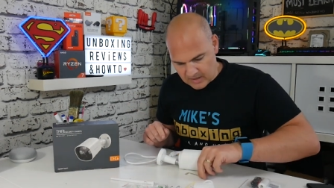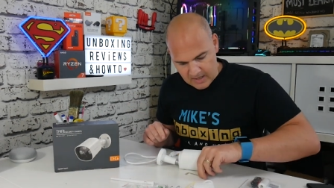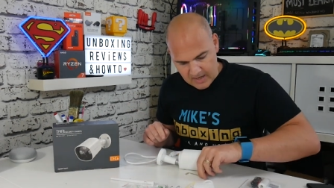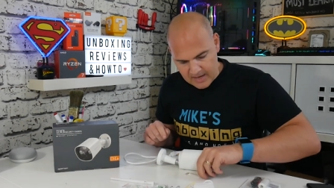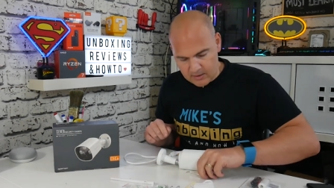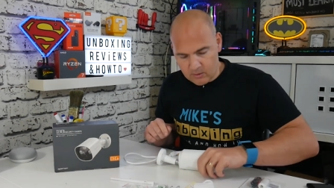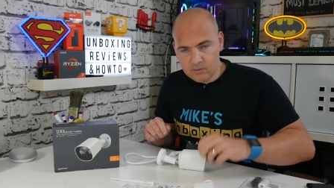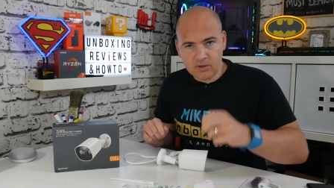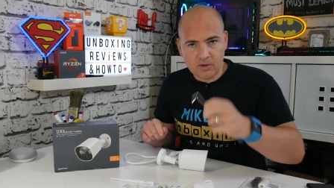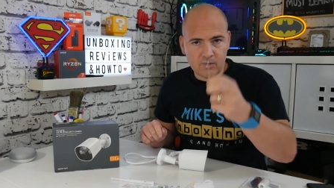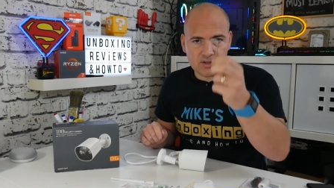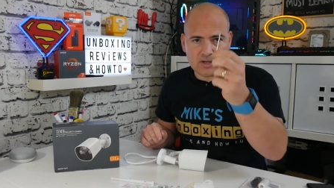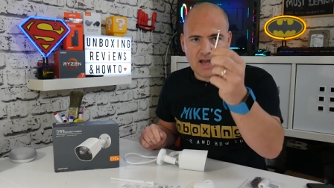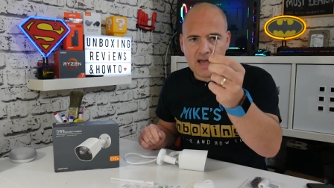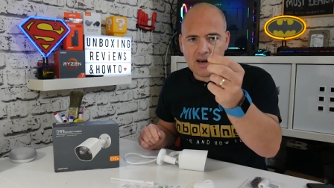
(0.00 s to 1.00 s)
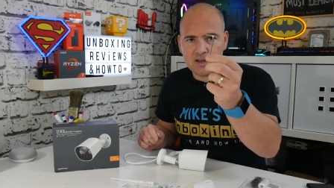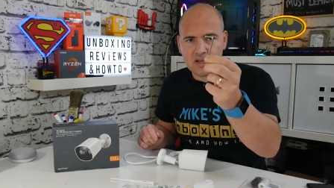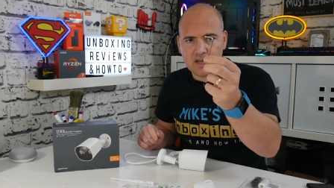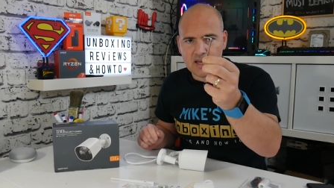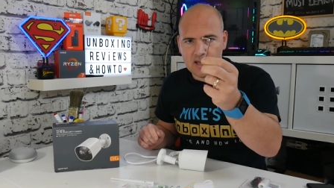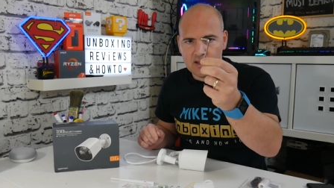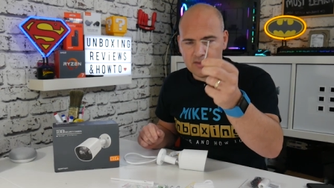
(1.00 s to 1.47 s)
And also there's an Allen
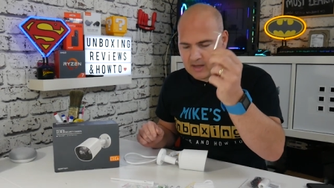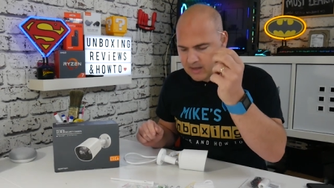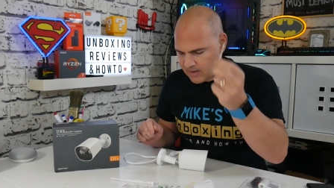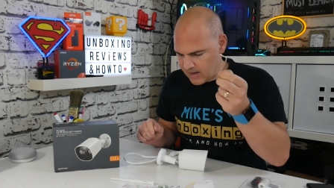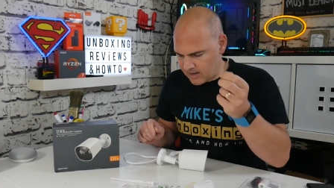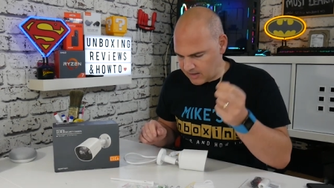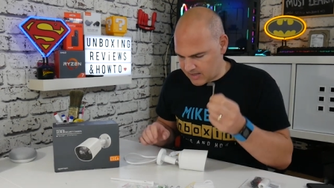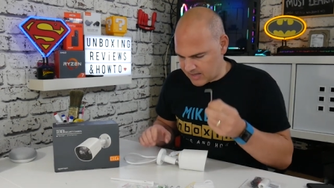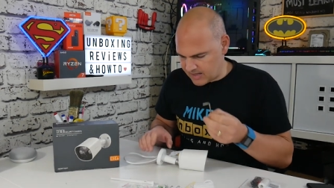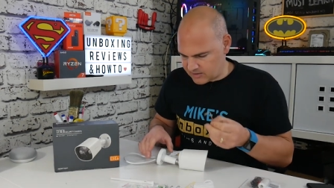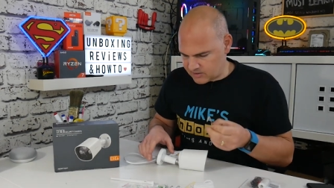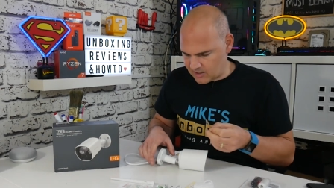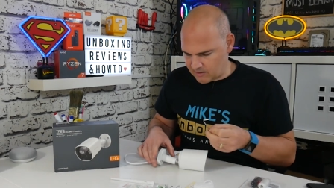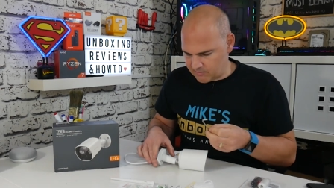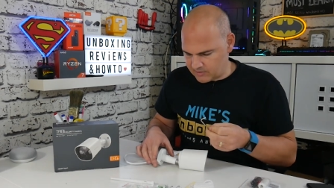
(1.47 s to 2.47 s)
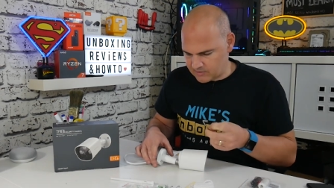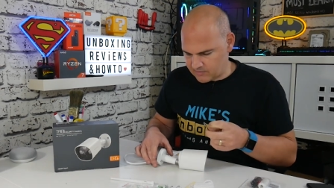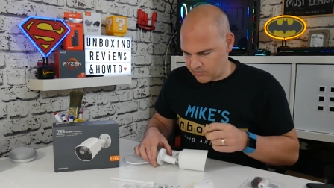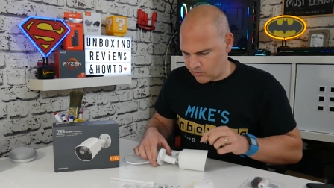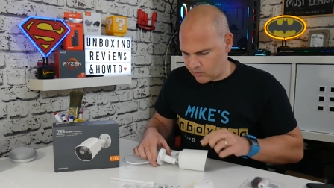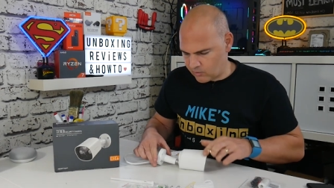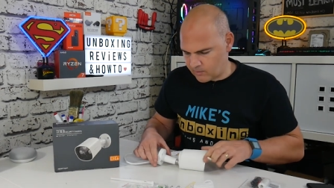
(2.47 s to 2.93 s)
key. Now the Allen key itself is
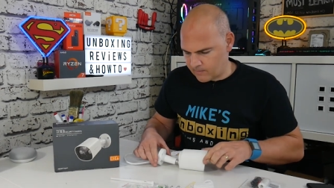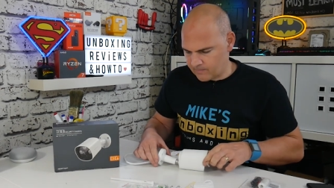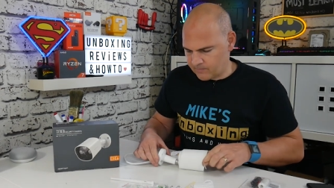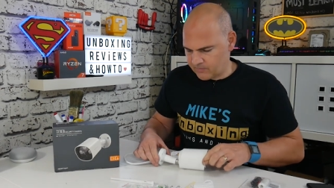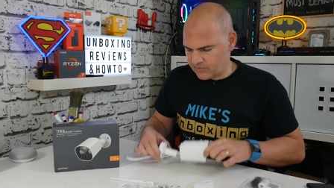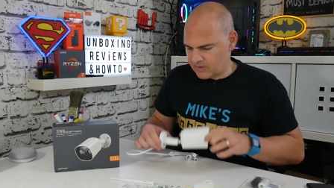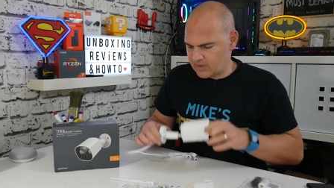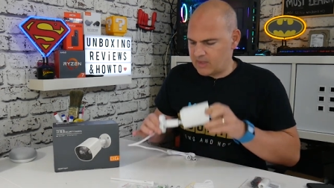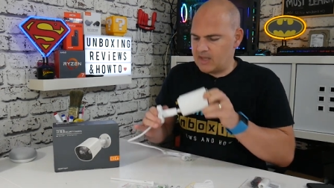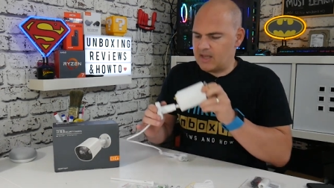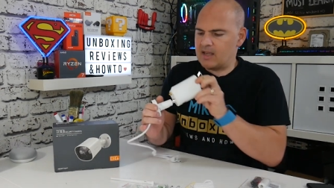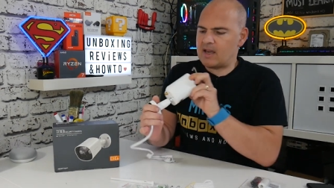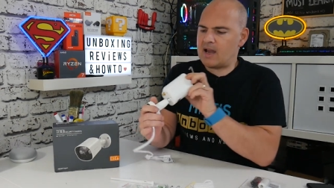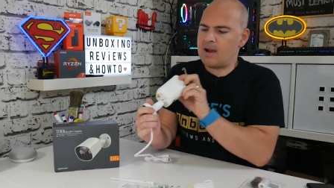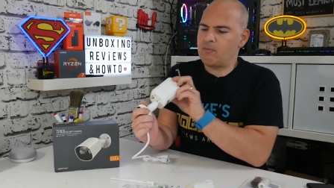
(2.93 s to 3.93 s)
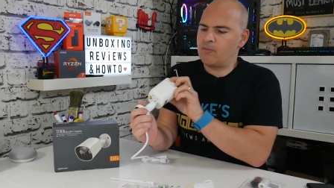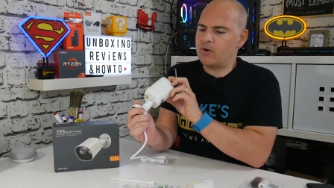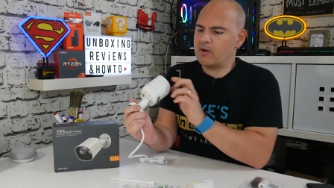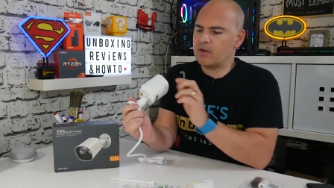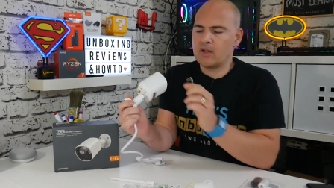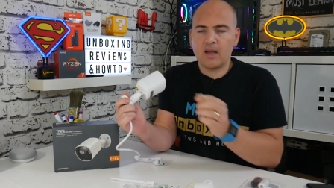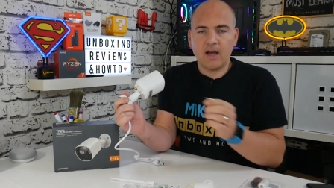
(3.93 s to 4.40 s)
for the
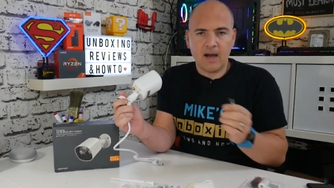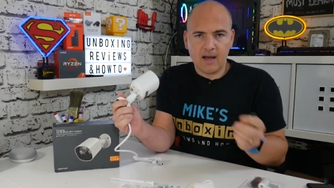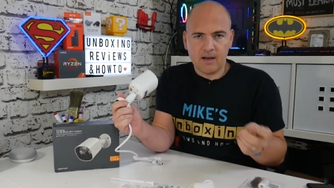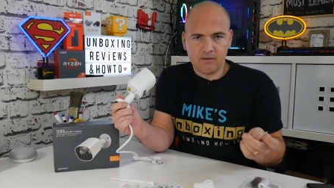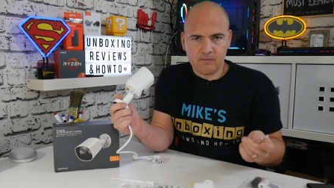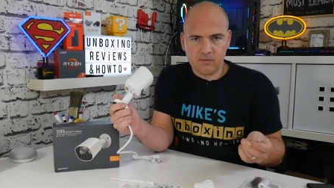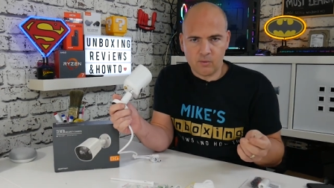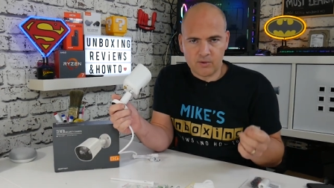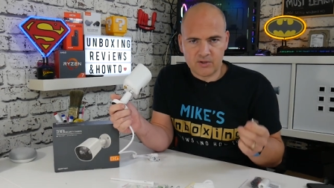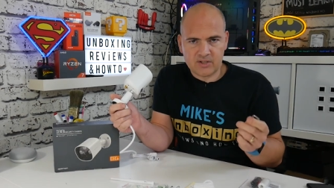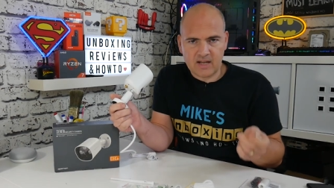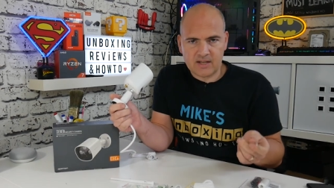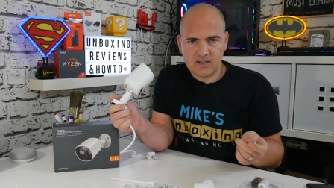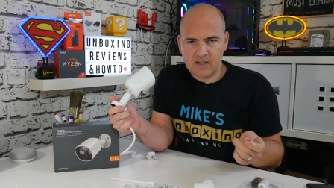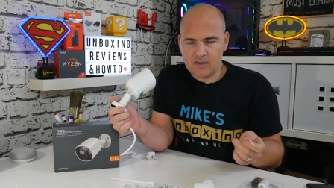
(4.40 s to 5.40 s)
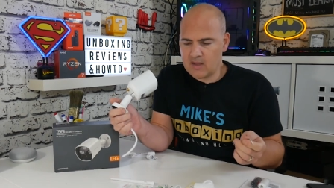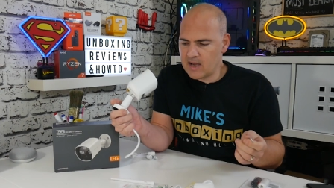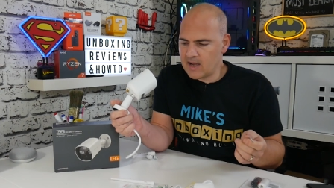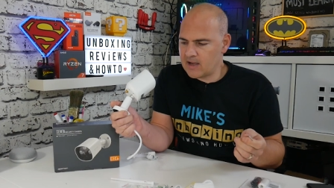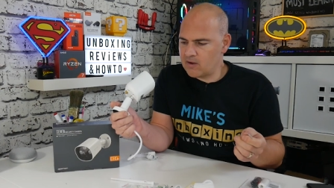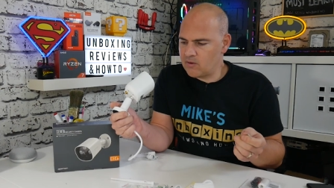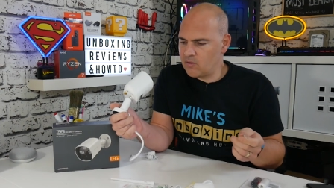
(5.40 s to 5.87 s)
camera and for setting the
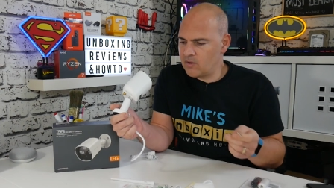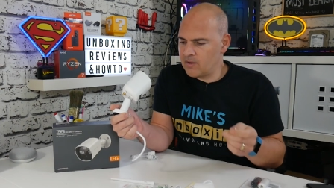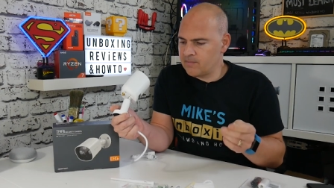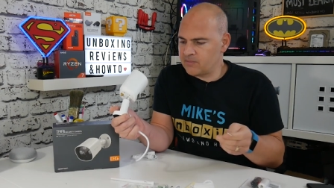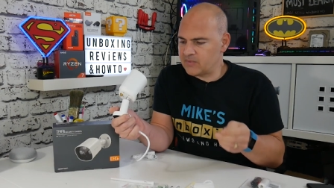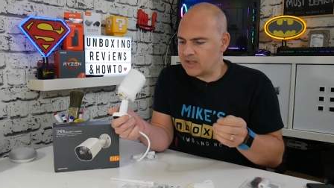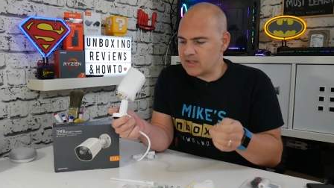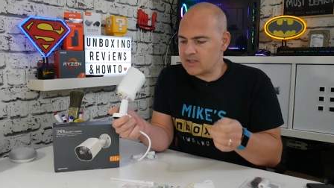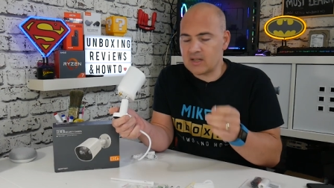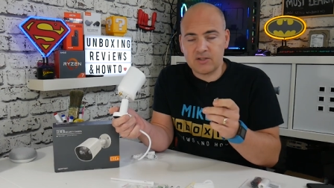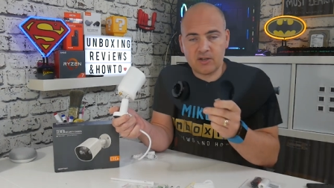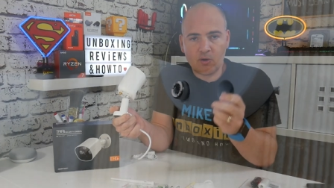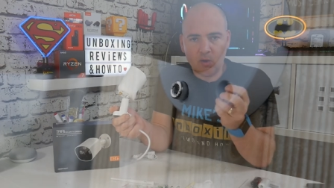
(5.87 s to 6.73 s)
angle. Now this is actually